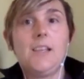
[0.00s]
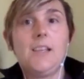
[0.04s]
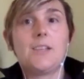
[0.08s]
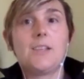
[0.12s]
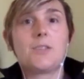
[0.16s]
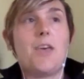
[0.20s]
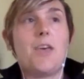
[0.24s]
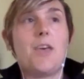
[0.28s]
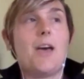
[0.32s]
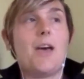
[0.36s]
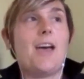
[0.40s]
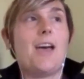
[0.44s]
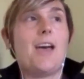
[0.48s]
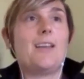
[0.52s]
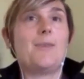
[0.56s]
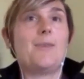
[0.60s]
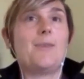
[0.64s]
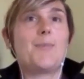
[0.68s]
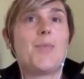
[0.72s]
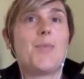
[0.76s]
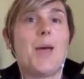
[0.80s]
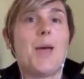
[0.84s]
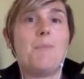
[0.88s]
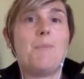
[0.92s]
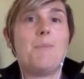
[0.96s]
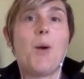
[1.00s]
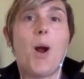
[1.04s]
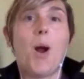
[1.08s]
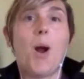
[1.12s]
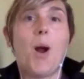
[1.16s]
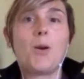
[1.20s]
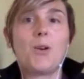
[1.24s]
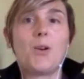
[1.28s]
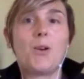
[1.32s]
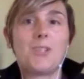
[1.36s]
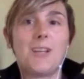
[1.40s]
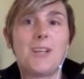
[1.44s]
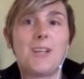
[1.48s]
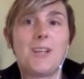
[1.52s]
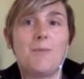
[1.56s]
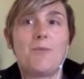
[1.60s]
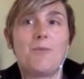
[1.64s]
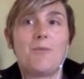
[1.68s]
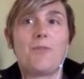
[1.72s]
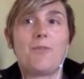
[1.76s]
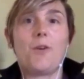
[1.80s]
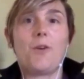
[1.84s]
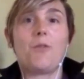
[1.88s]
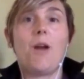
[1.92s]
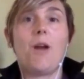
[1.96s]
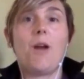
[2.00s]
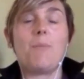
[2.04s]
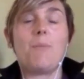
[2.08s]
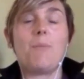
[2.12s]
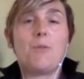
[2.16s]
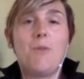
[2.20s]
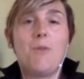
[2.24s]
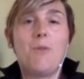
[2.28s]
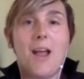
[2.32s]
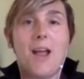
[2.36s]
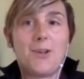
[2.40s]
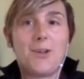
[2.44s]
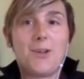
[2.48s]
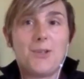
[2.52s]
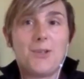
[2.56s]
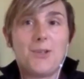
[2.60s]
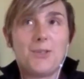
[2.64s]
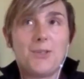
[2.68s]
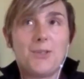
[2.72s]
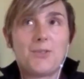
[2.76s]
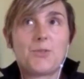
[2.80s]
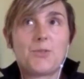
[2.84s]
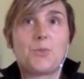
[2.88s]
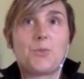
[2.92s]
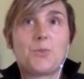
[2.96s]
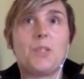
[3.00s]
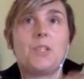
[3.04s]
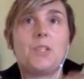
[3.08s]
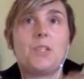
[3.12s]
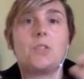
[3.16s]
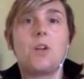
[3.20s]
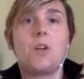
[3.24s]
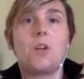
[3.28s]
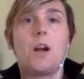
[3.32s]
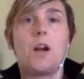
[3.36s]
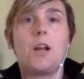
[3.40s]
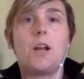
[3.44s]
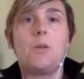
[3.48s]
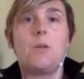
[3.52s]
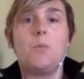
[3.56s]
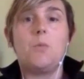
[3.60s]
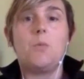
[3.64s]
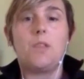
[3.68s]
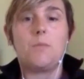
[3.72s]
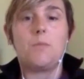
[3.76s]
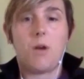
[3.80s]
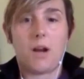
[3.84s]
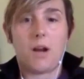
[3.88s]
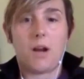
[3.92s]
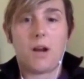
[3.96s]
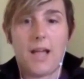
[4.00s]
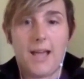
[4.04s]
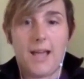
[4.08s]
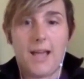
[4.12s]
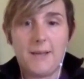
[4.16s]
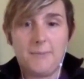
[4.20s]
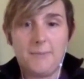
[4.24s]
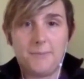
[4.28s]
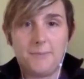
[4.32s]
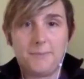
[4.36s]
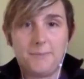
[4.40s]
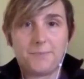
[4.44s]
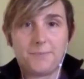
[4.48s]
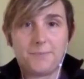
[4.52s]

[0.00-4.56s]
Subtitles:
So, that partnership for Rapid Radicals really started with Marquette.